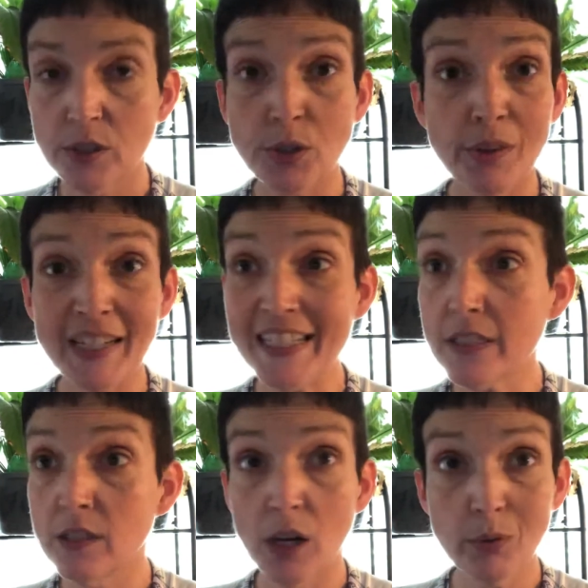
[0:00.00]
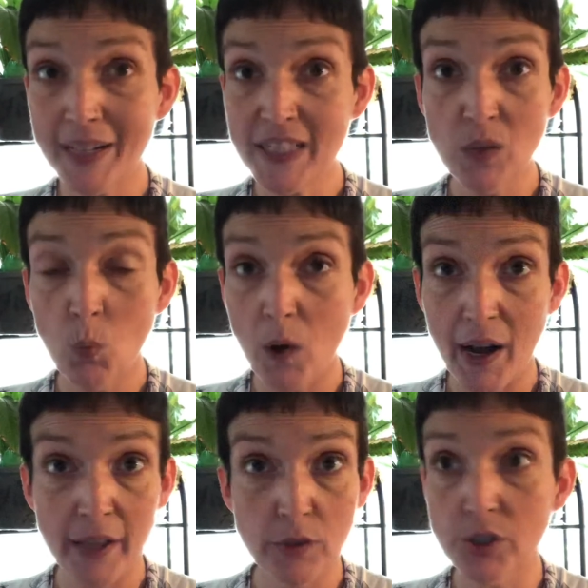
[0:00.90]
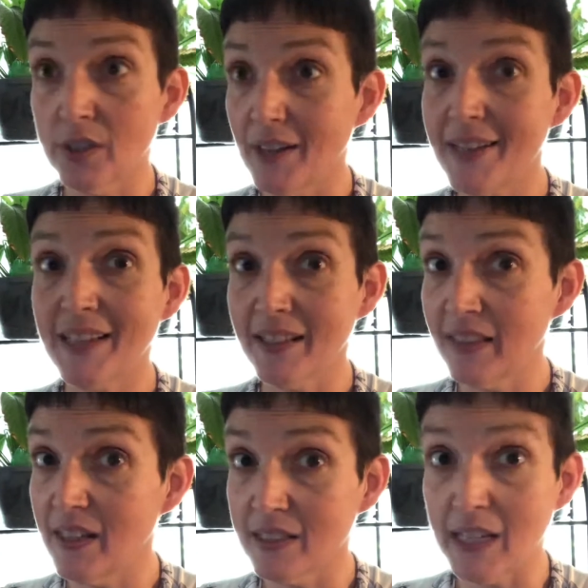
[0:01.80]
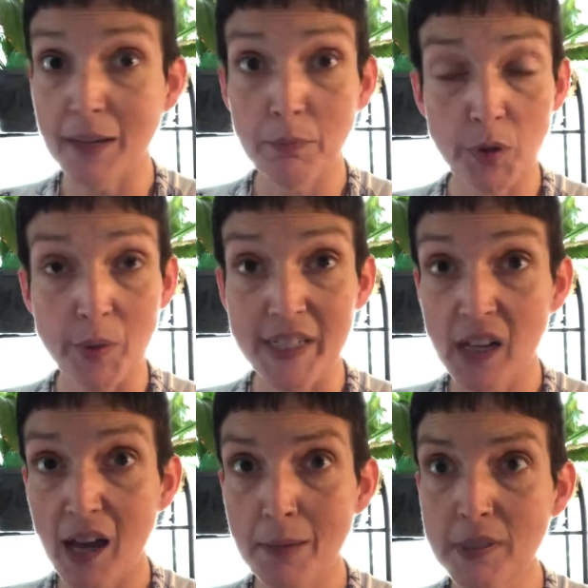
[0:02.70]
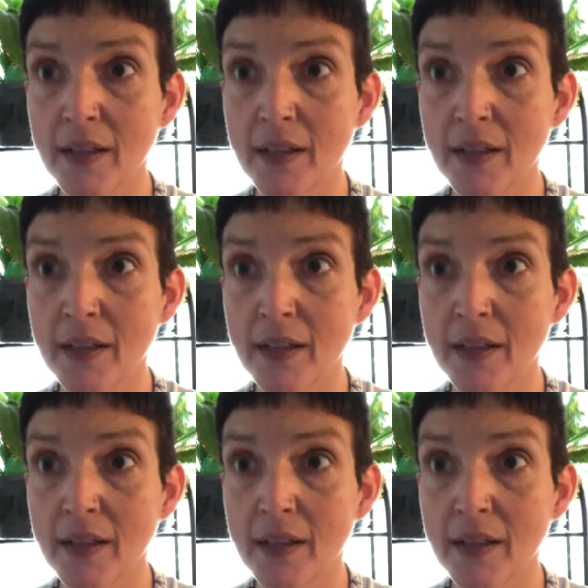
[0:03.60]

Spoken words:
so there is no reason why you should not take the exam 3 times